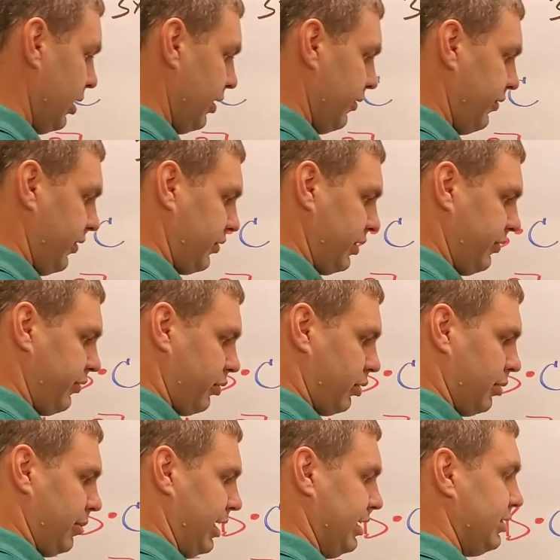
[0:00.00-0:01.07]

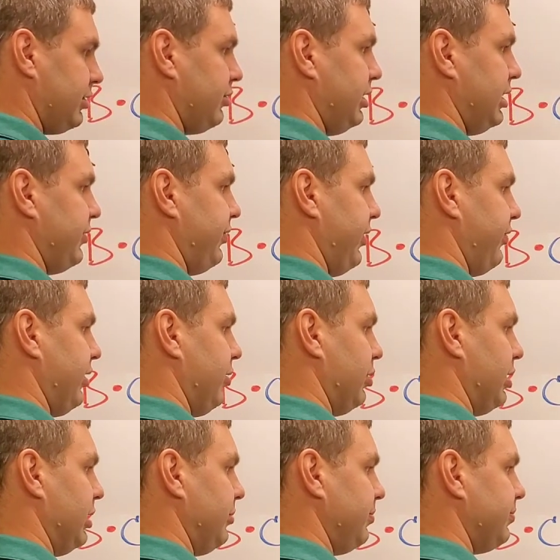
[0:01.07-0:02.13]
fifty-four minus three is
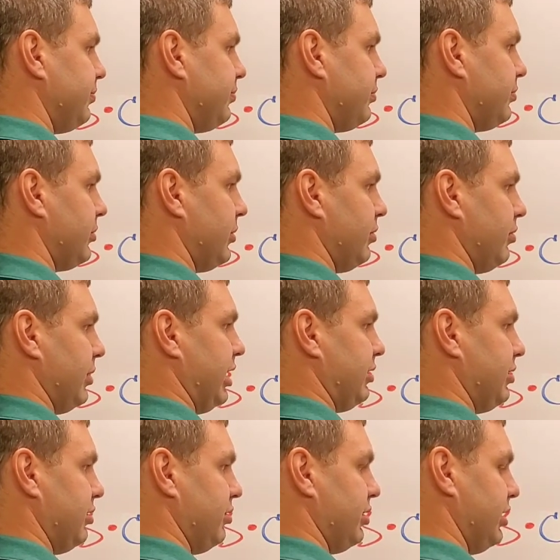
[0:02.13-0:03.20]
fifty-one.
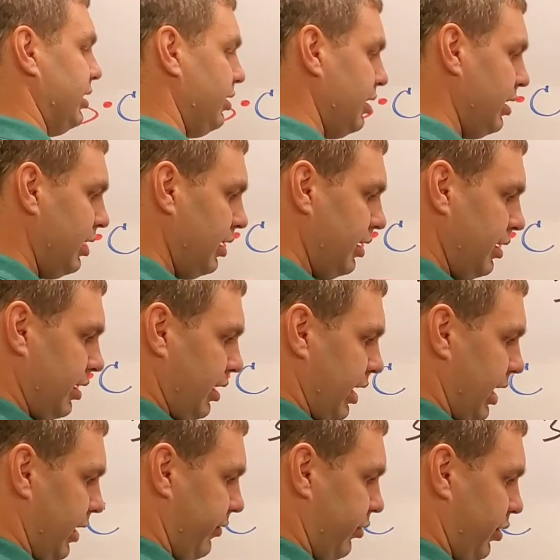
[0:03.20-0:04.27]
That's interesting.
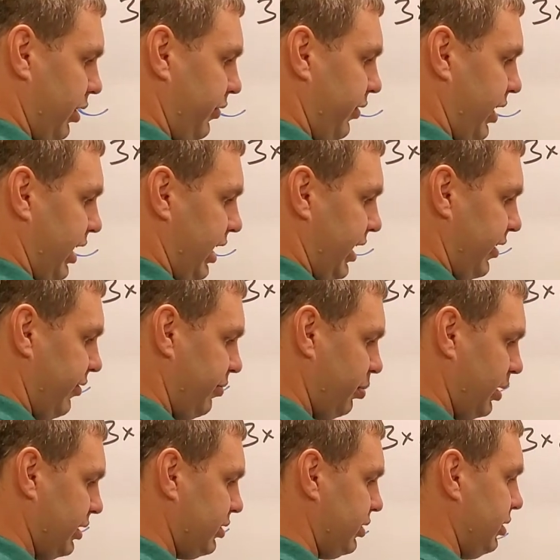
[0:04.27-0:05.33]
Uh, forty-five
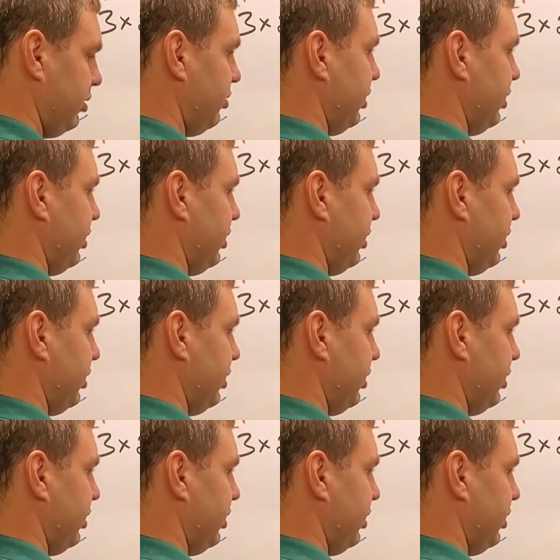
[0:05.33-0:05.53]
plus two